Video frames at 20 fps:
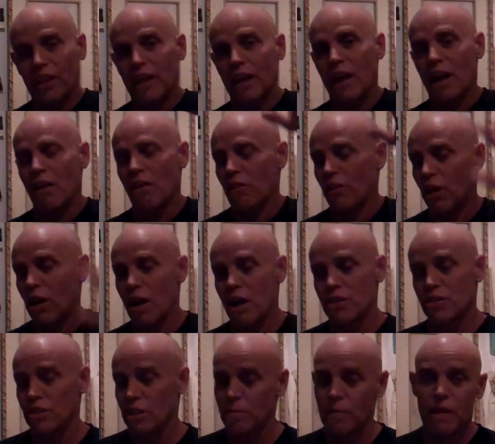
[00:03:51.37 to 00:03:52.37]
thing out of the
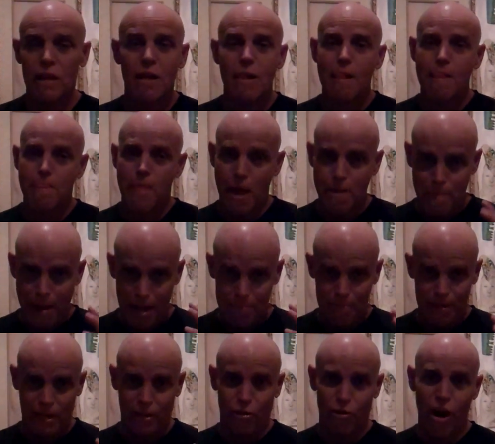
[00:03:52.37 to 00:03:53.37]
to me. They made
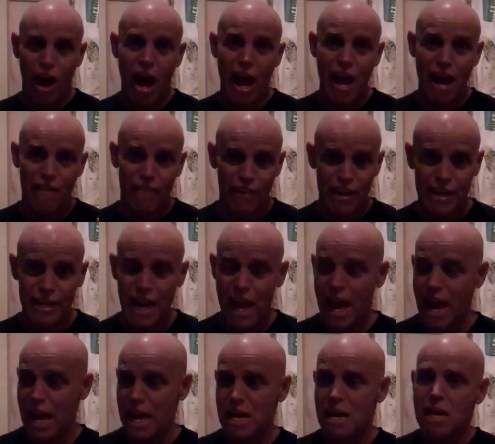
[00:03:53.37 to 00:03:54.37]
me cry every
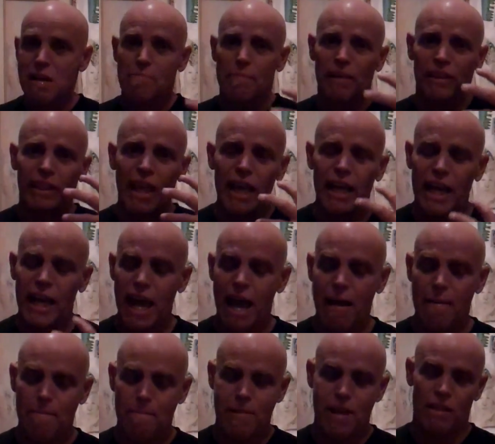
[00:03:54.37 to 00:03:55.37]
day, but they
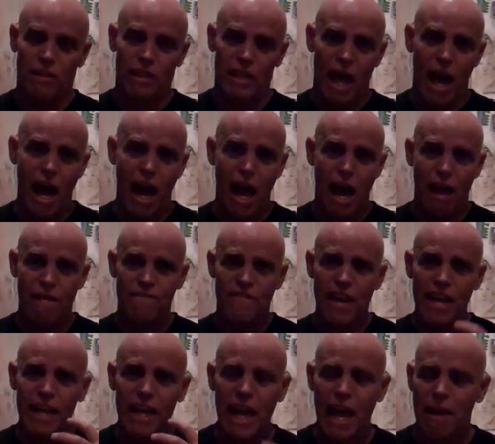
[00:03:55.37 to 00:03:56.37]
kept me alive.
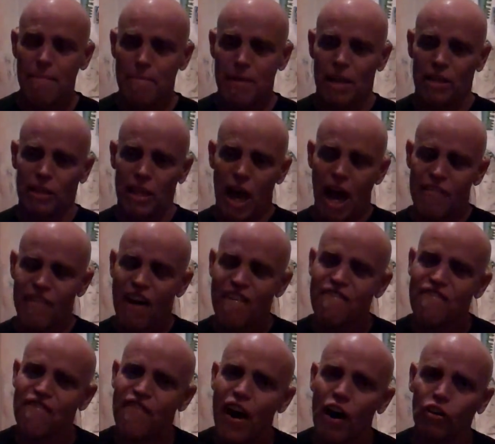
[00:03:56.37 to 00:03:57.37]
They kept me alive. I
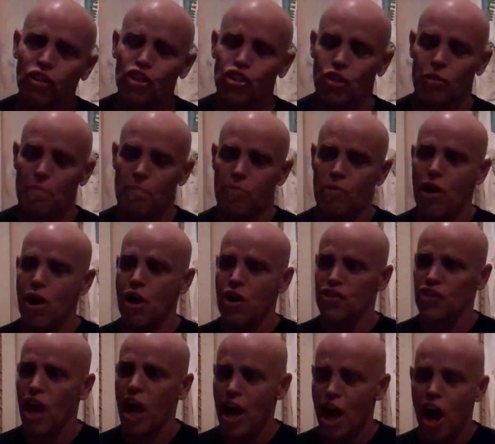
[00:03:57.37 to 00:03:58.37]
felt your
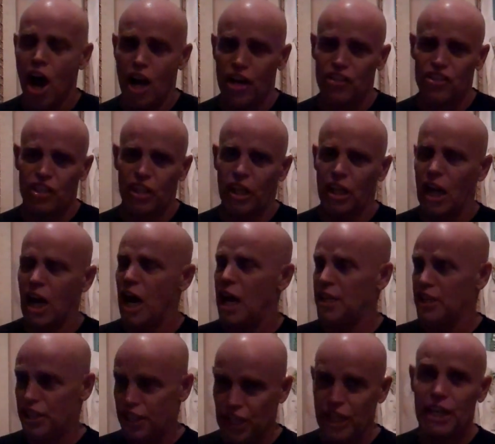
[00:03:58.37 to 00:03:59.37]
prayers. I honest to
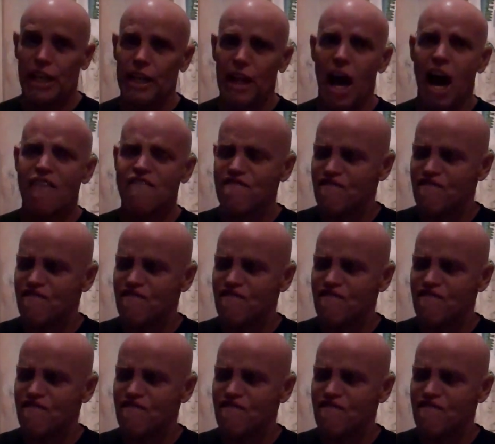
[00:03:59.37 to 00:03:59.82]
God did. I